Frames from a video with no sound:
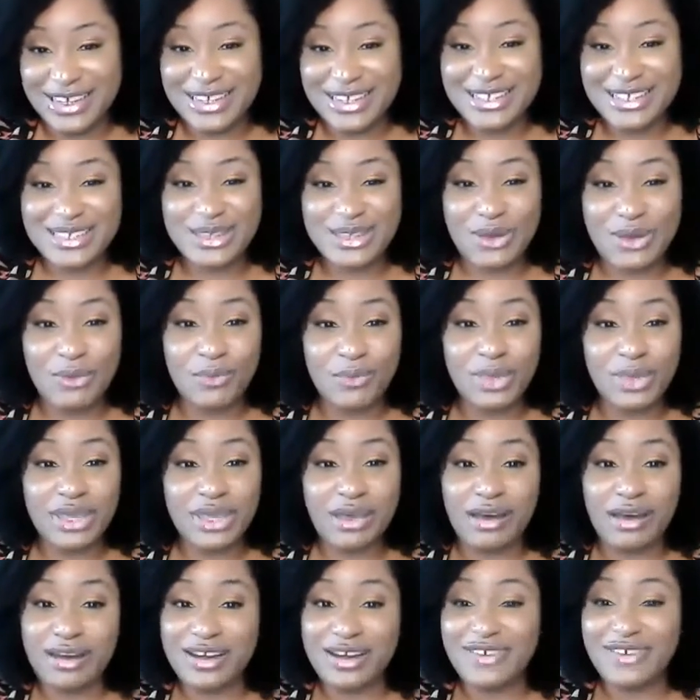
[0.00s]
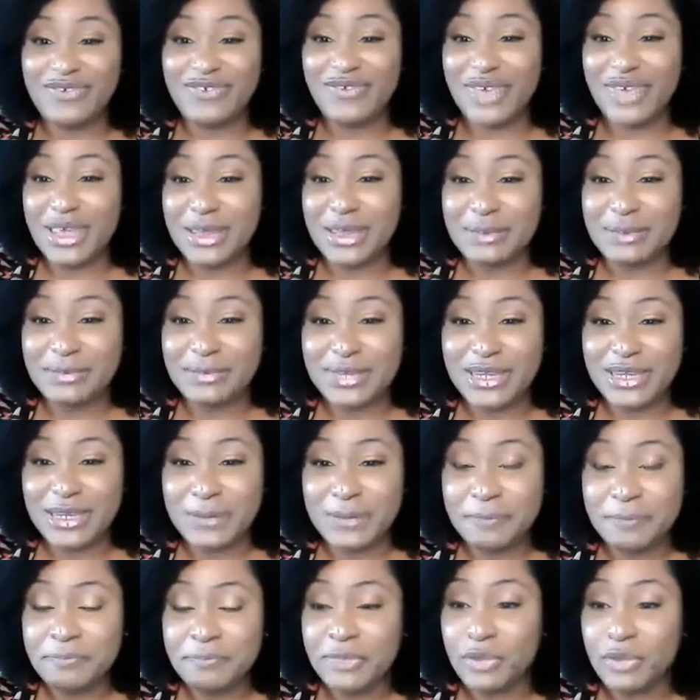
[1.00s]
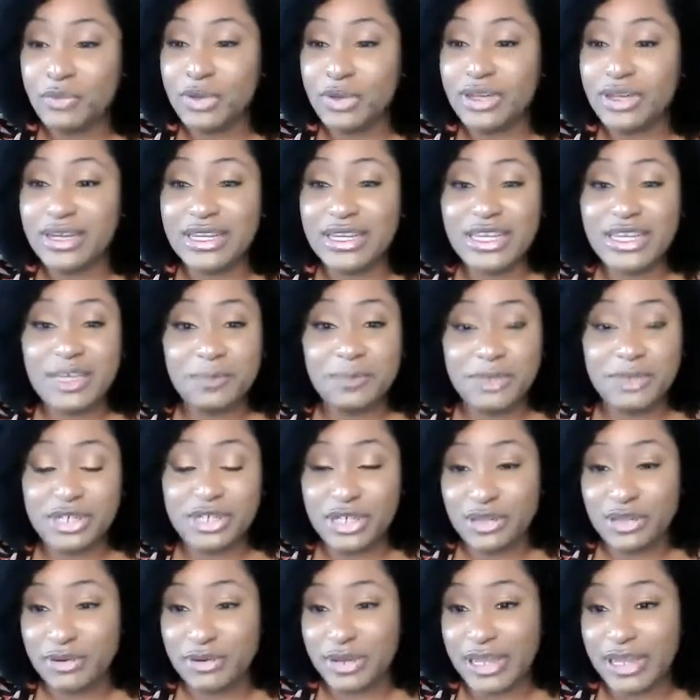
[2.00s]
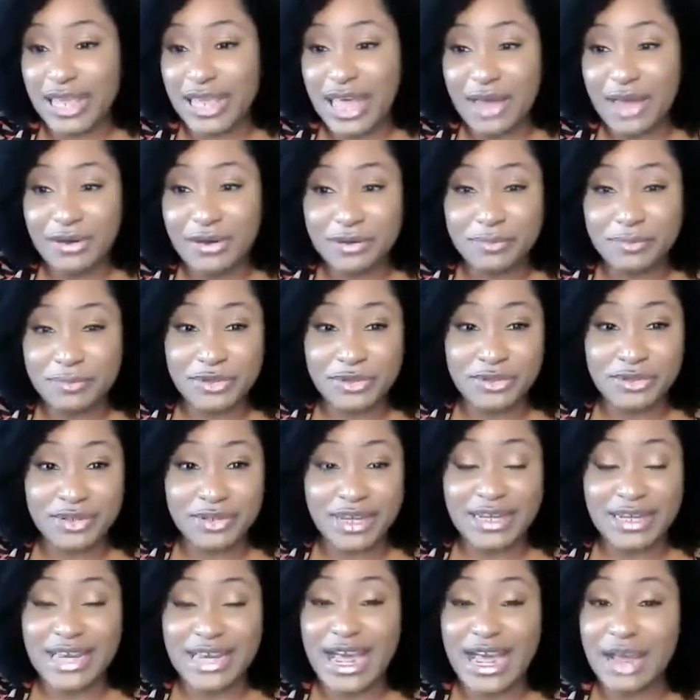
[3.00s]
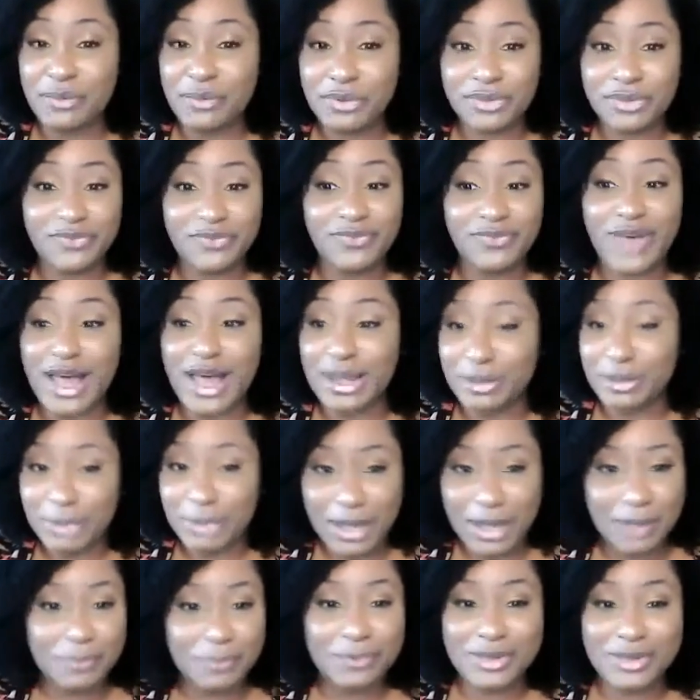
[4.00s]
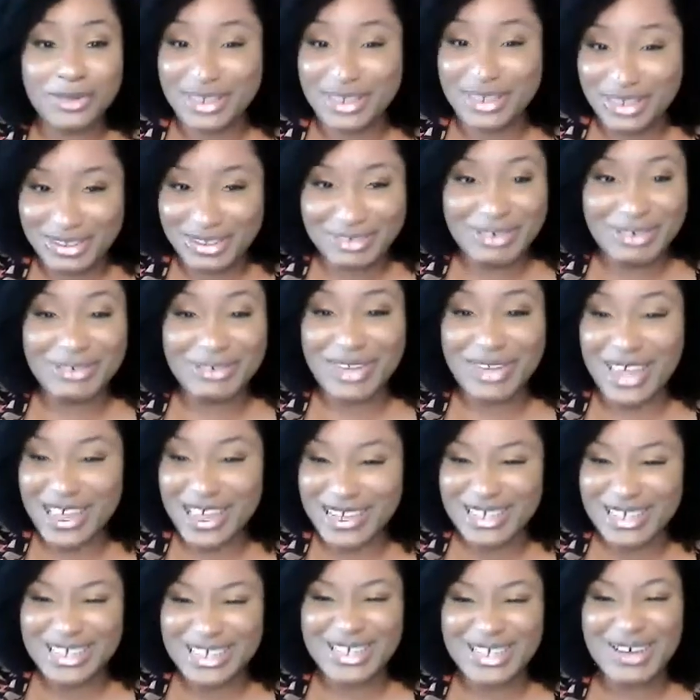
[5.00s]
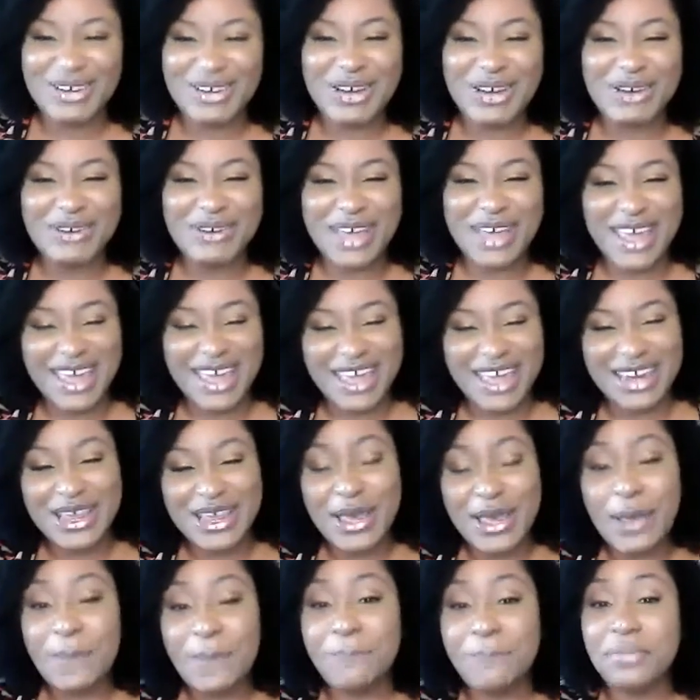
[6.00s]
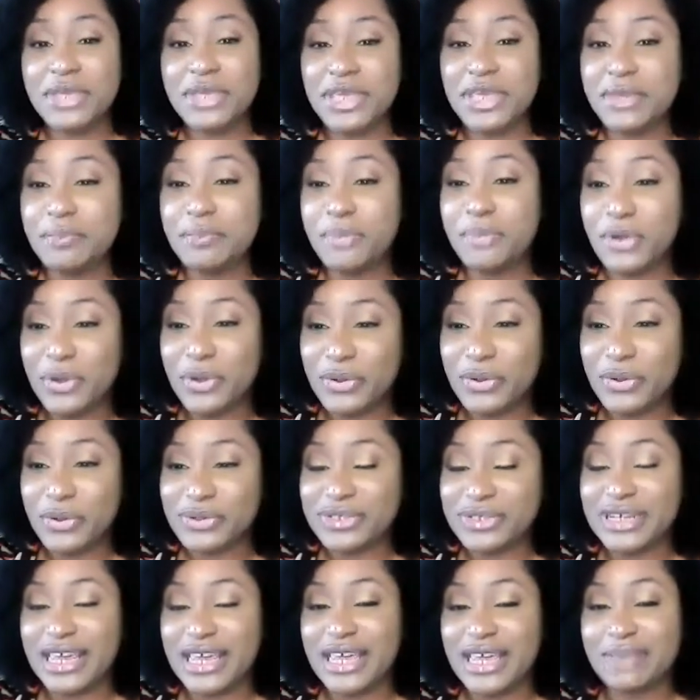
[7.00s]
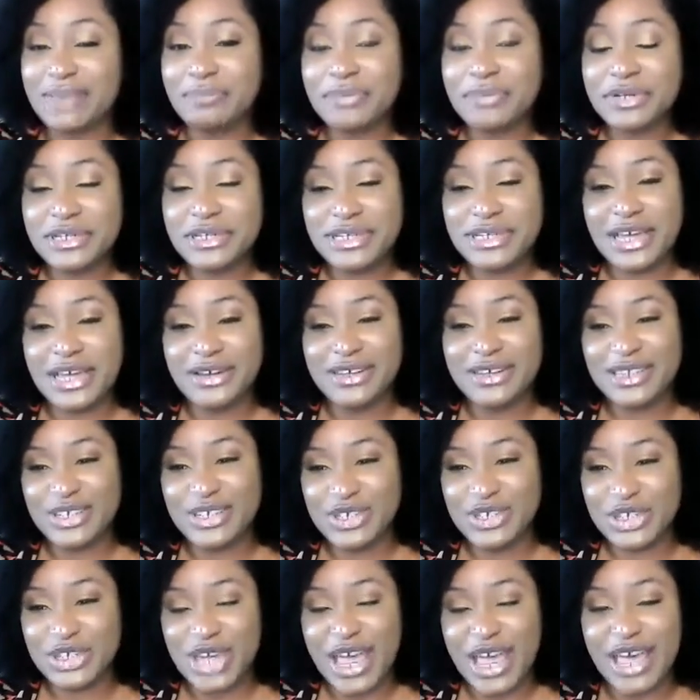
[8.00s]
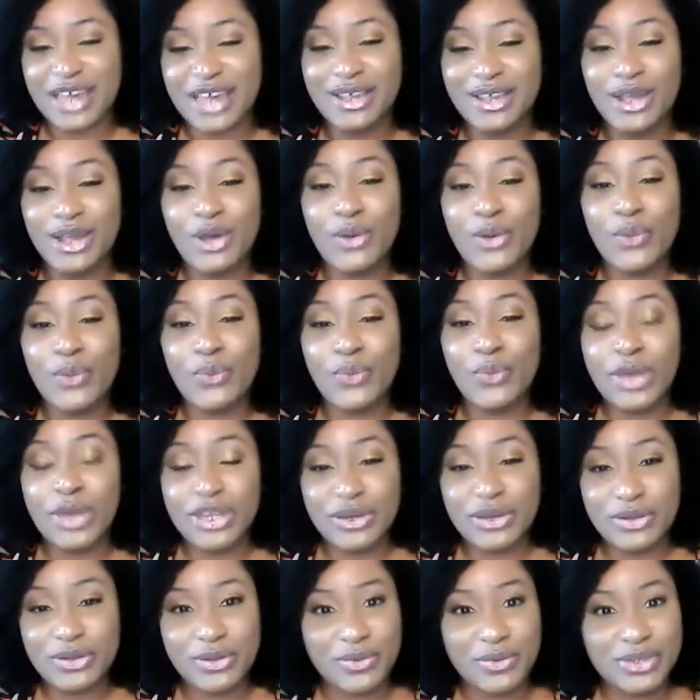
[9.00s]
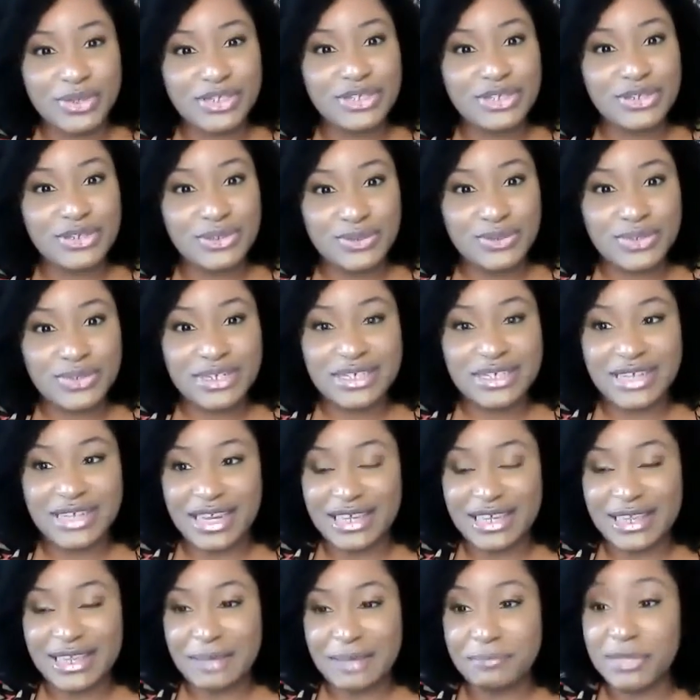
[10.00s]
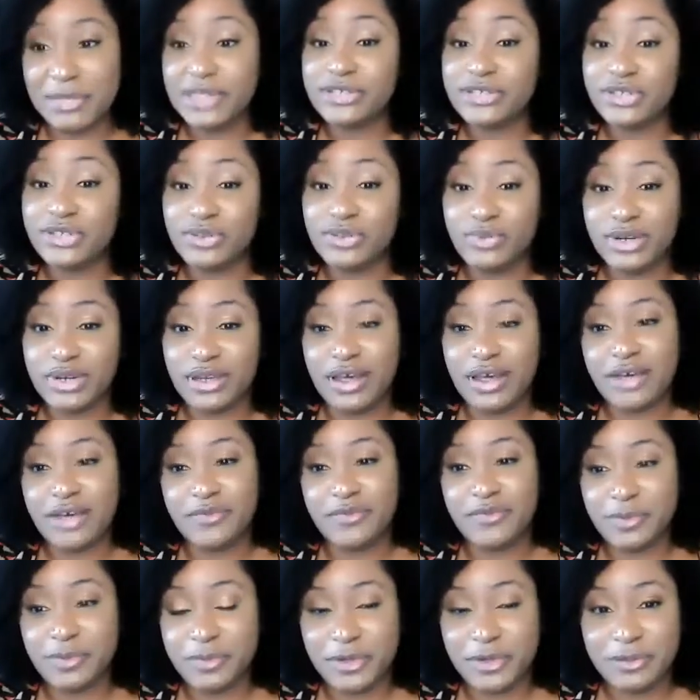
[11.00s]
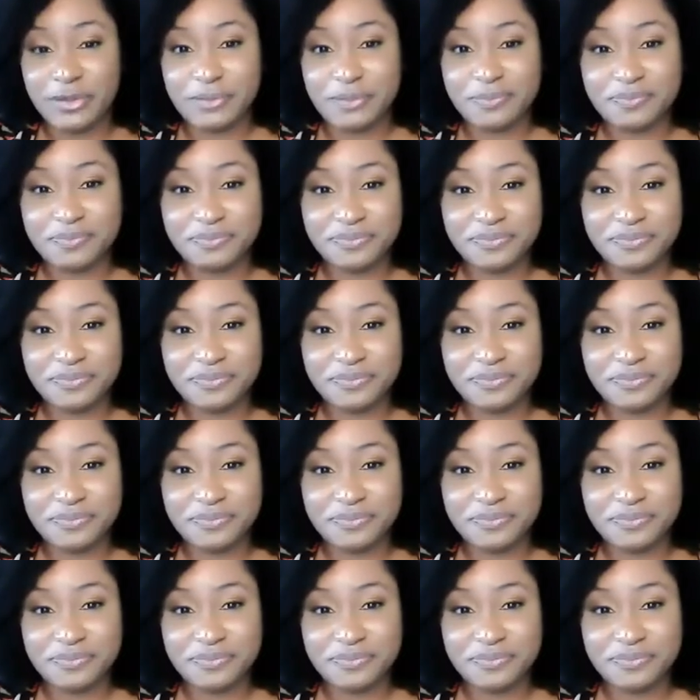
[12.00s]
So we are a family. We're going to keep each other accountable, and I will follow up you. Okay, so go ahead, be bold, and put down in the chat what you're going to do today that makes you uncomfortable.